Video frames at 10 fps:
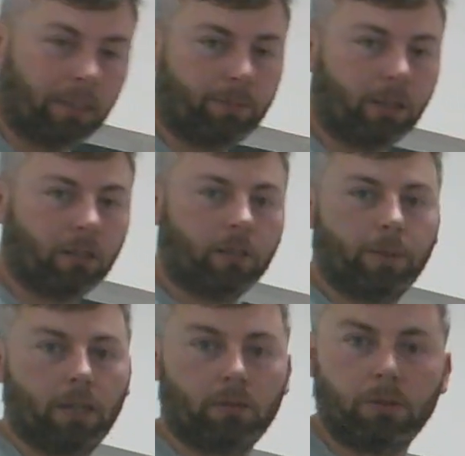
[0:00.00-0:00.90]
up there a little
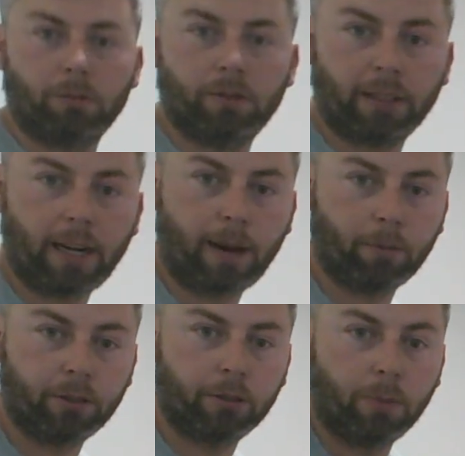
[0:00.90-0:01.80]
bit. I don't want to move the
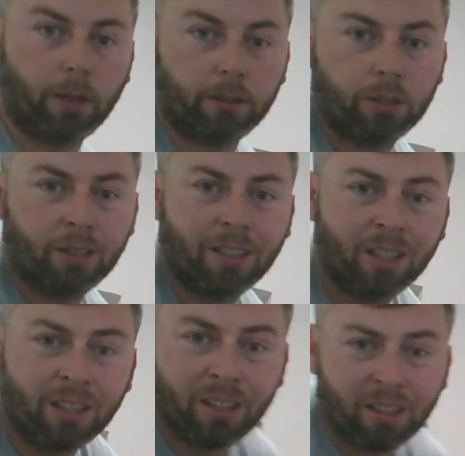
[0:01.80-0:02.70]
camera too much.
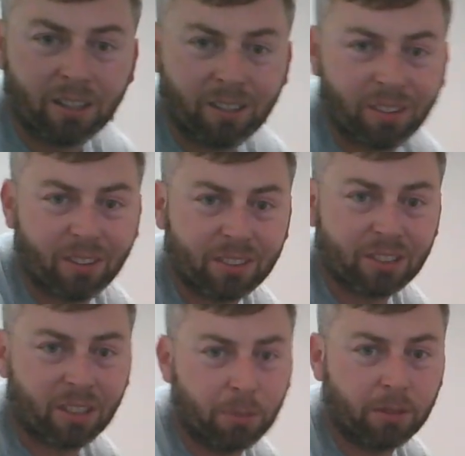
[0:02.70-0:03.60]
I'll
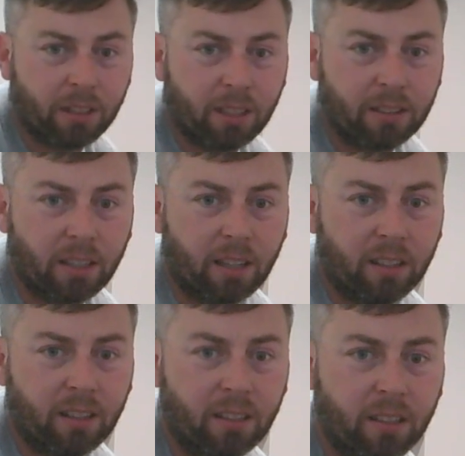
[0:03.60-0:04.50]
try to move it like that.
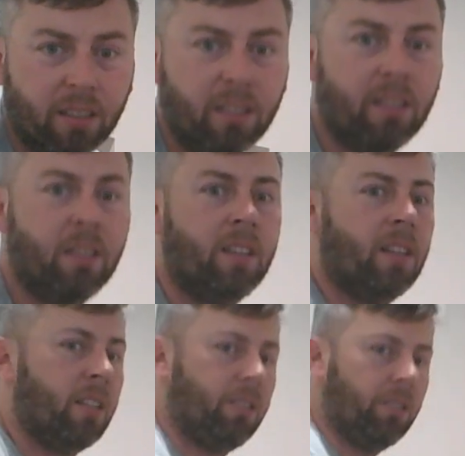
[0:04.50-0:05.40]

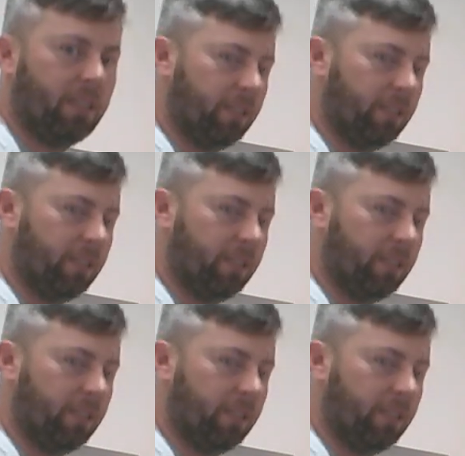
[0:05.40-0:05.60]
You can